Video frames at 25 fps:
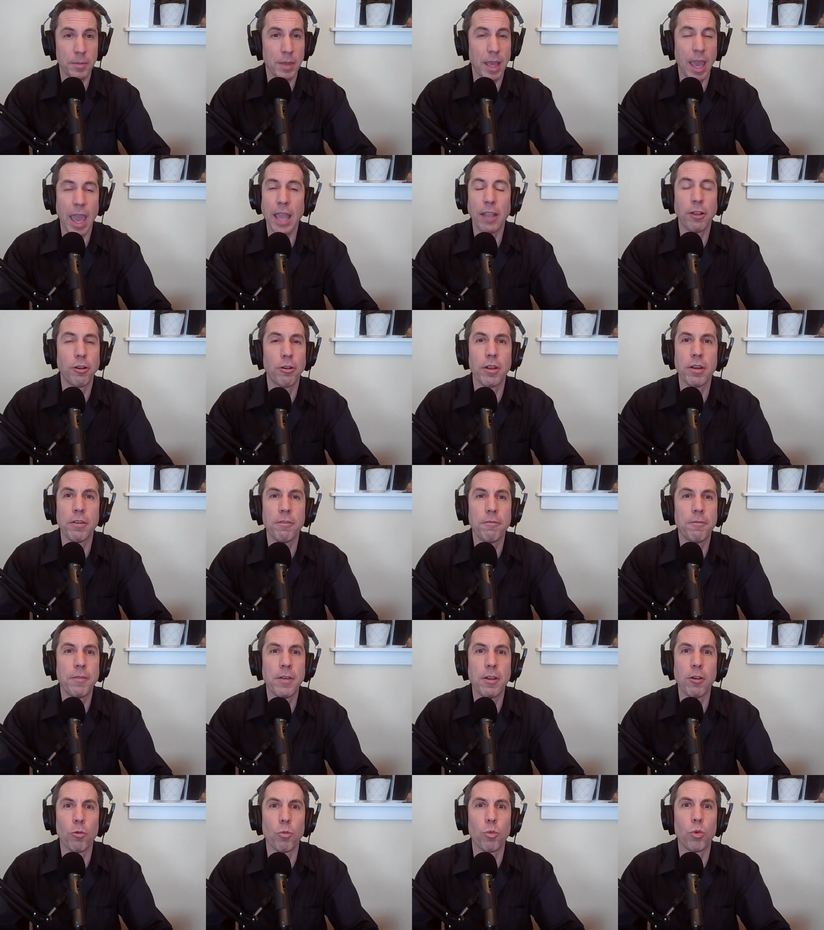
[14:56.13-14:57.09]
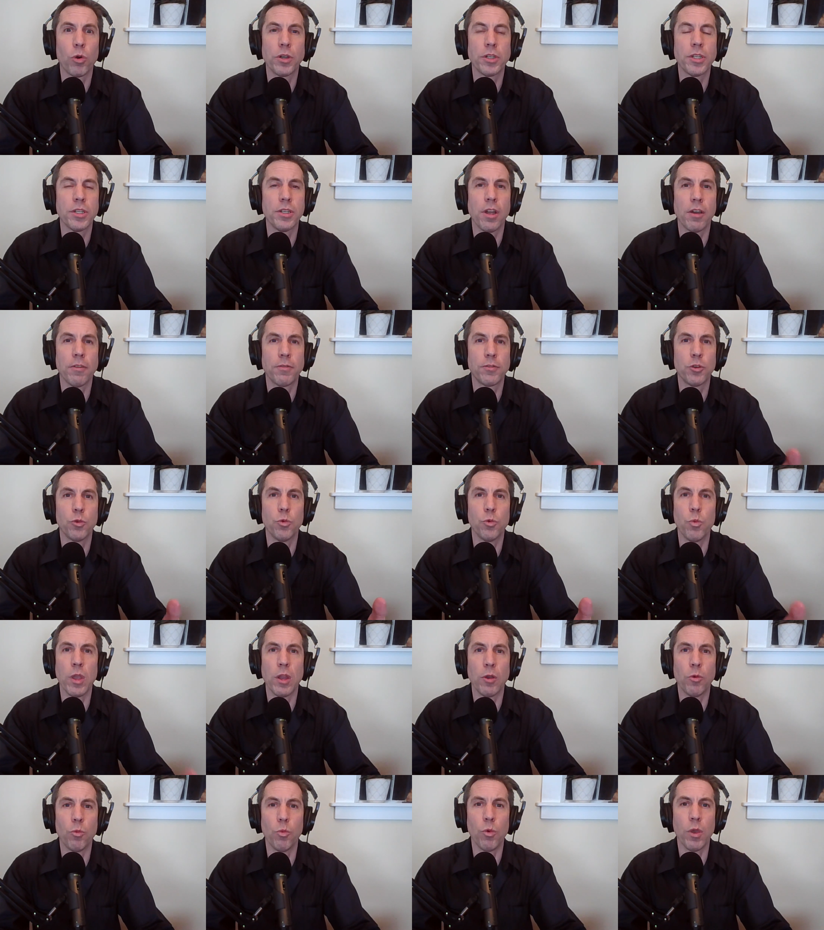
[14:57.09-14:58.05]
Anger and fear weren't enough to
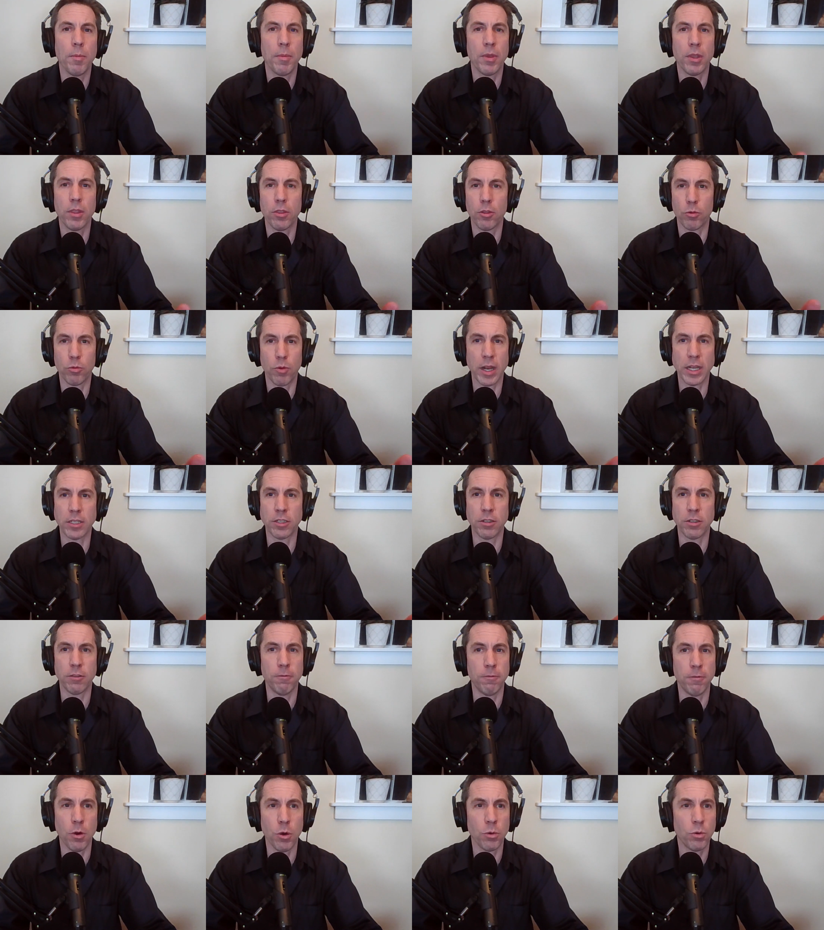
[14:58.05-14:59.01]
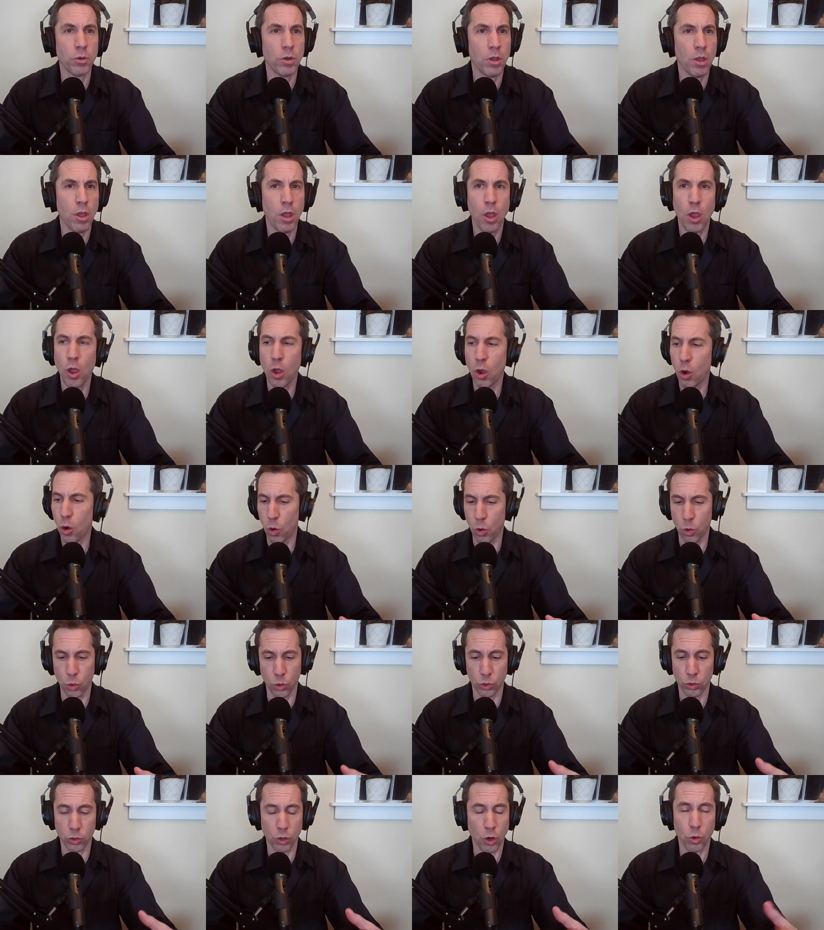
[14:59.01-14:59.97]
win women the right to vote
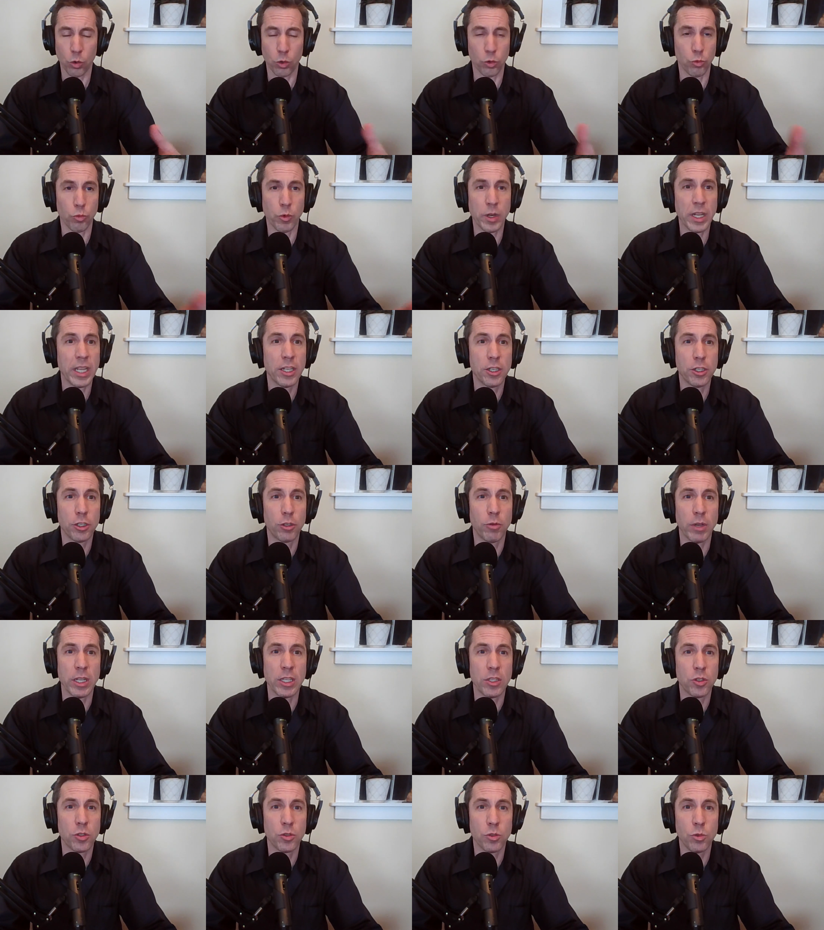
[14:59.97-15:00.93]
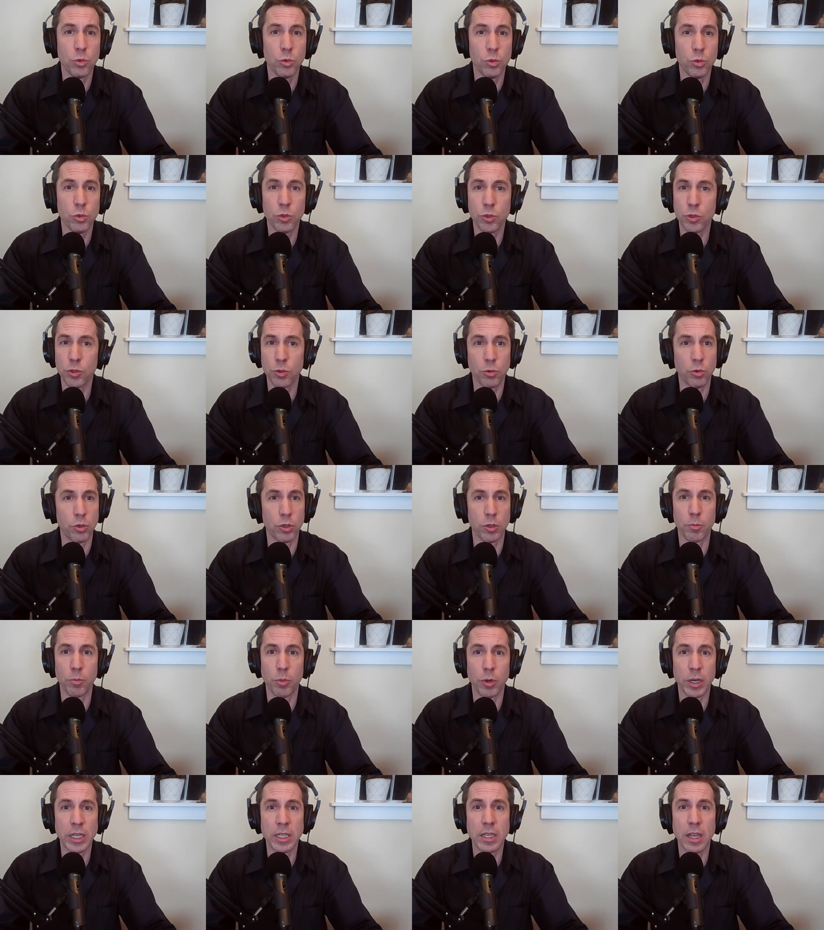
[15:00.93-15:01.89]
or reintegrate schools or to
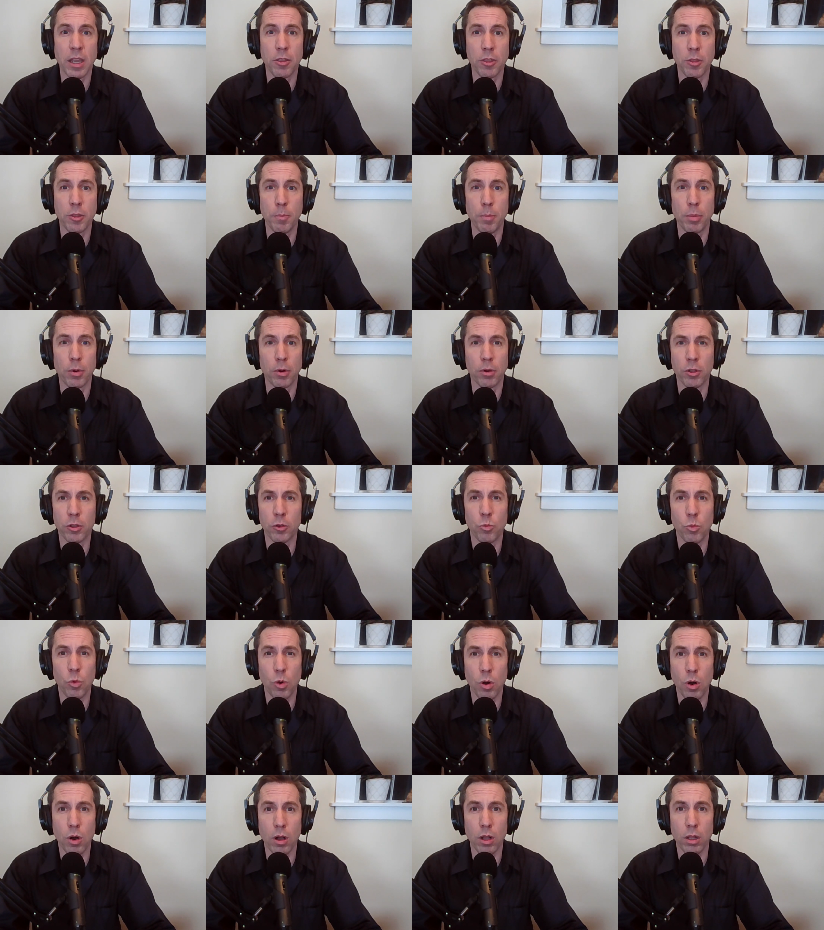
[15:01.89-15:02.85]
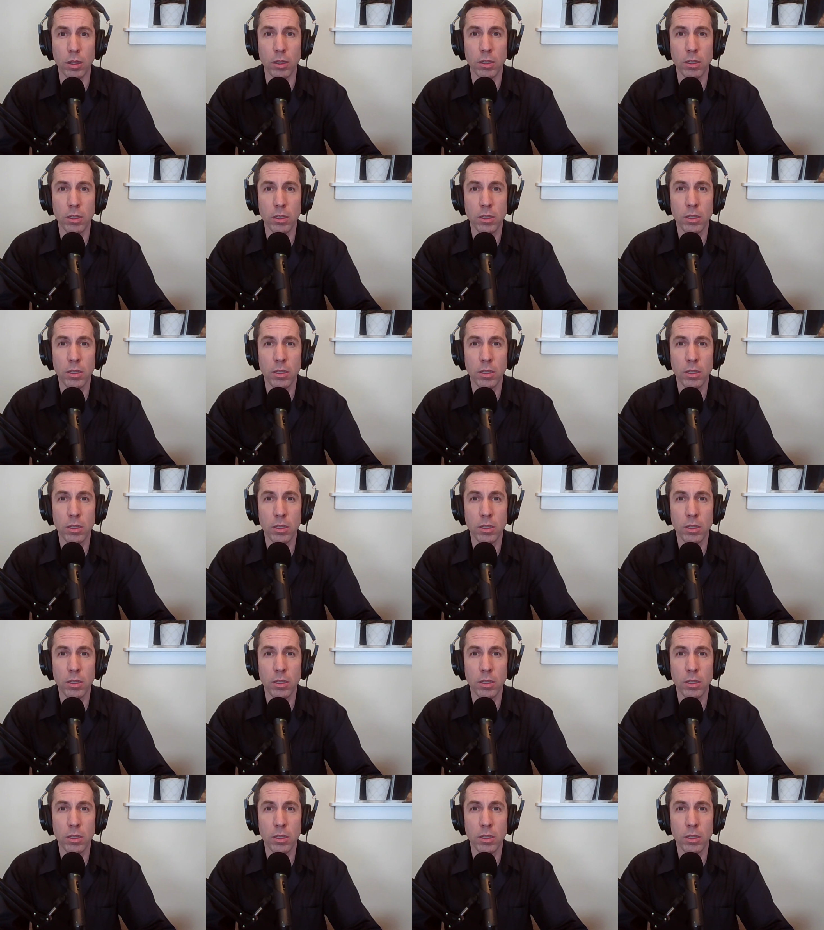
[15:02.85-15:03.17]
bring down the Berlin Wall.